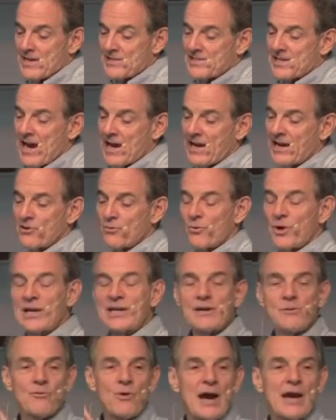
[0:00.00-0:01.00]
Second,
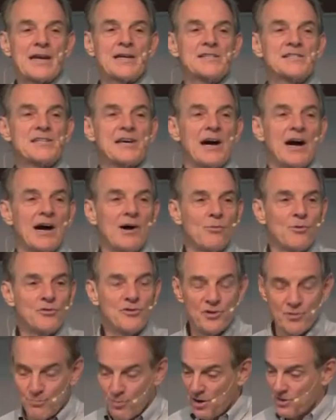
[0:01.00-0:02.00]
reconcile
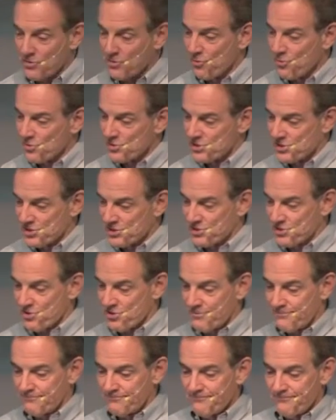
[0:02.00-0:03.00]
with your brother or
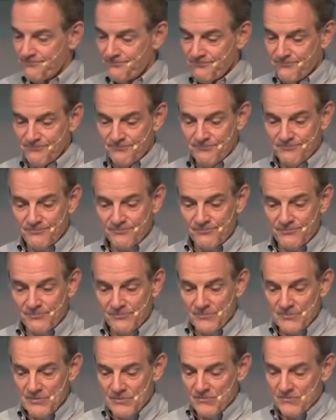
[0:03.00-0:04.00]
sister.
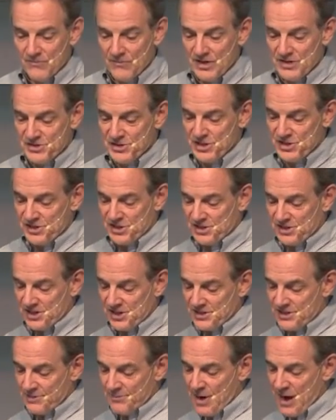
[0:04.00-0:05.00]
Jesus
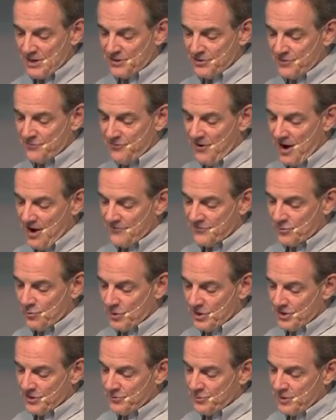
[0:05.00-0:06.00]
says in Matthew
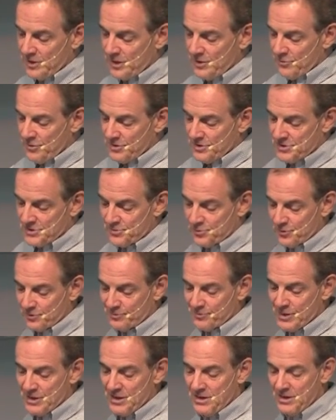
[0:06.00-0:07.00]
5:23, read this
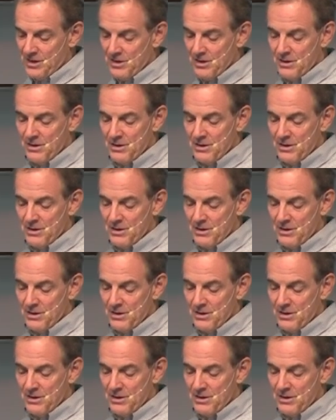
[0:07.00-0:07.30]
with me.